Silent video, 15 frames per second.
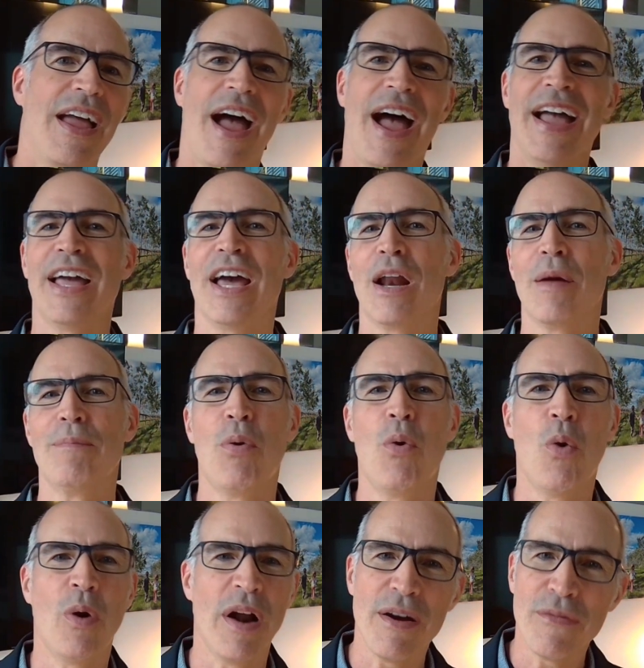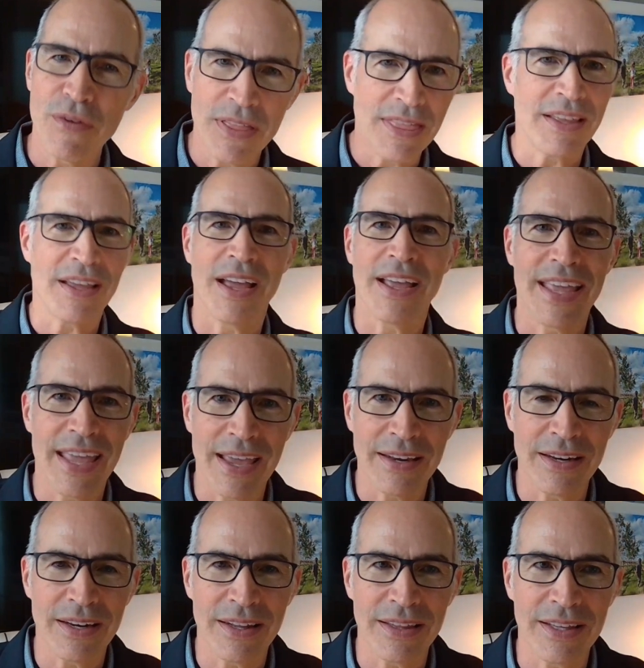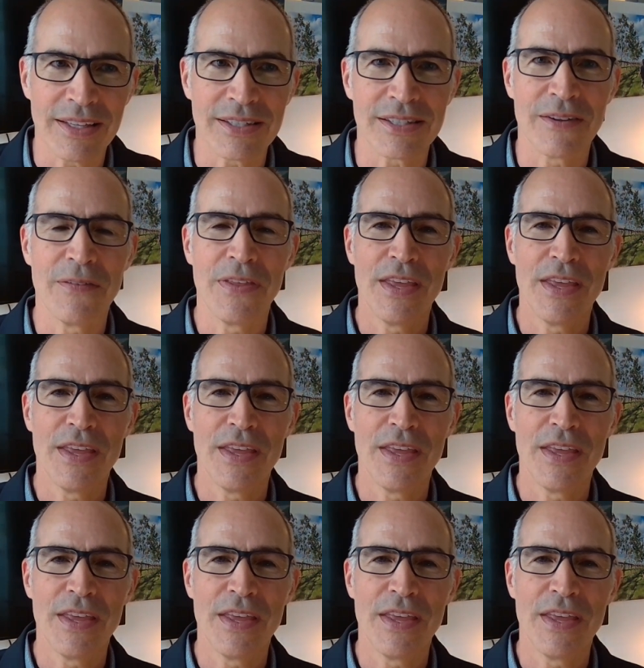I got to pour everything I can into this,